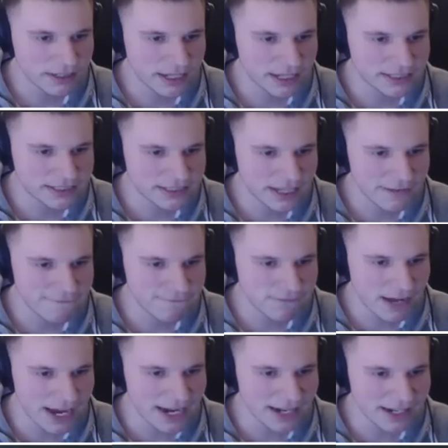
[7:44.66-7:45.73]
Yes, I
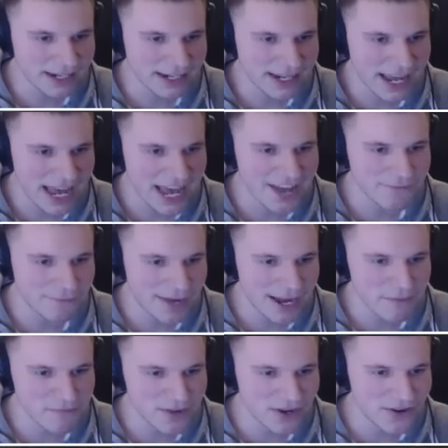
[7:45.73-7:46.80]
finally have
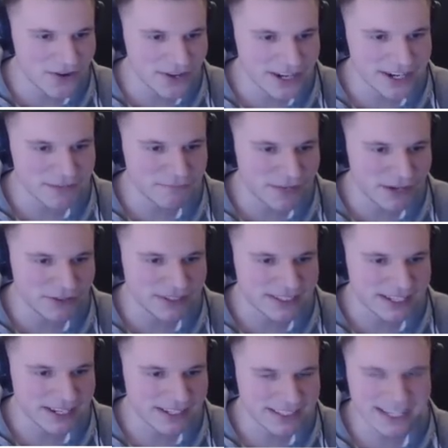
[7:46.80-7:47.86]
my motor boat.
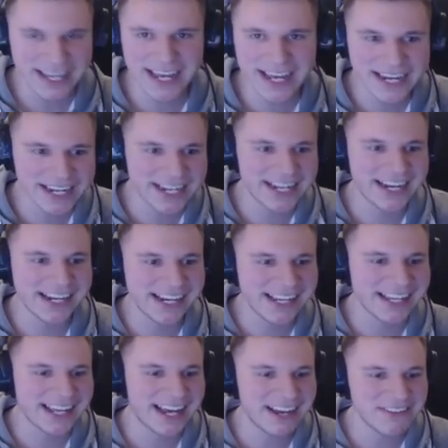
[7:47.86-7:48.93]
Da, da,
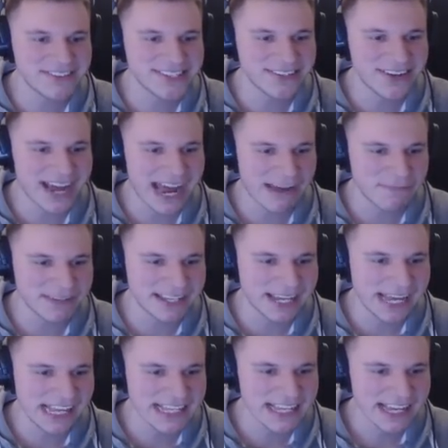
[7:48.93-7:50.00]
da, I'm so happy,
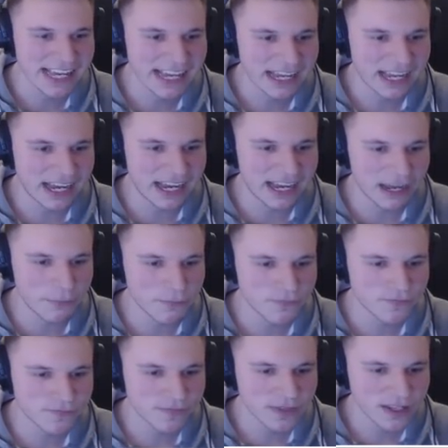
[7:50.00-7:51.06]
guys. Um,
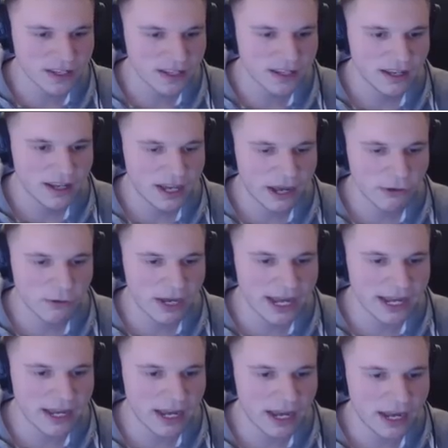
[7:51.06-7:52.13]
how do
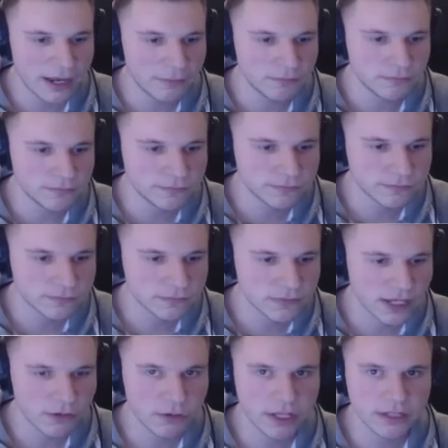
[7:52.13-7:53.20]
I, um,
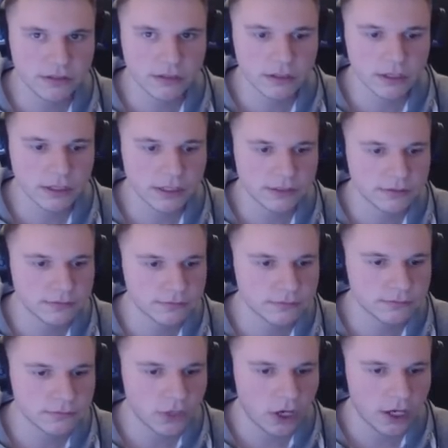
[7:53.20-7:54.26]
how do I turn it
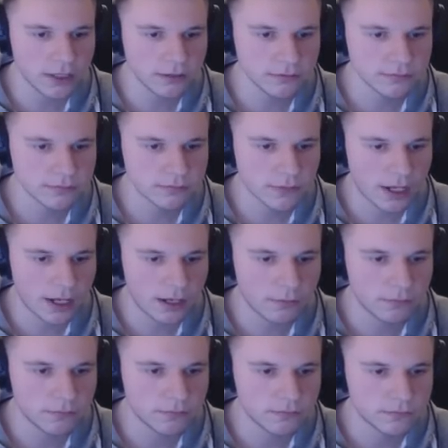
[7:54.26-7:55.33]
on?
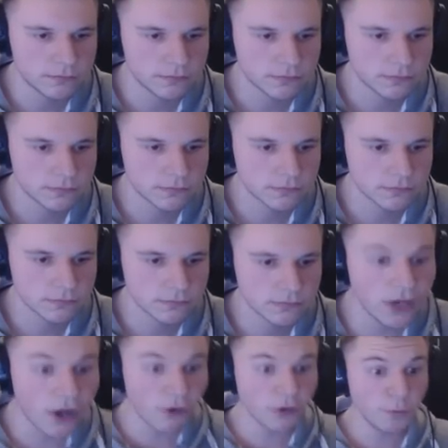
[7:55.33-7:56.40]
Um,
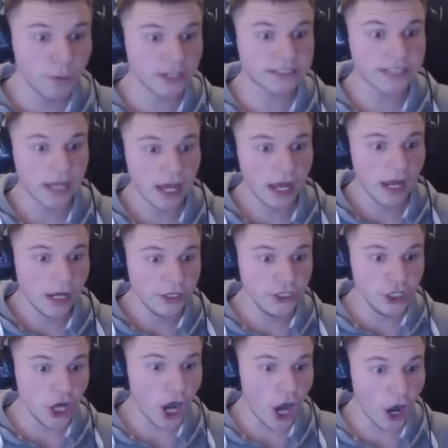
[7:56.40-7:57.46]
Oh, it works!
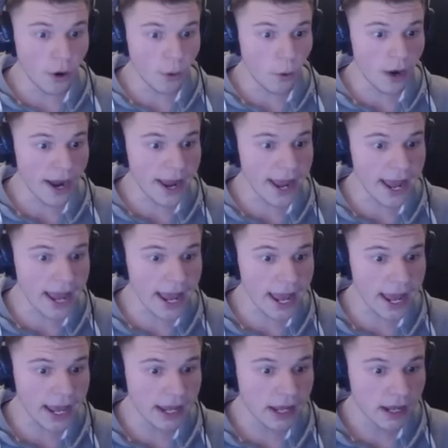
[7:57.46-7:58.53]
No
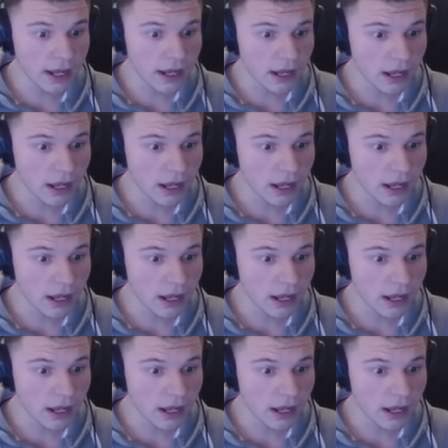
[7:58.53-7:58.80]
way!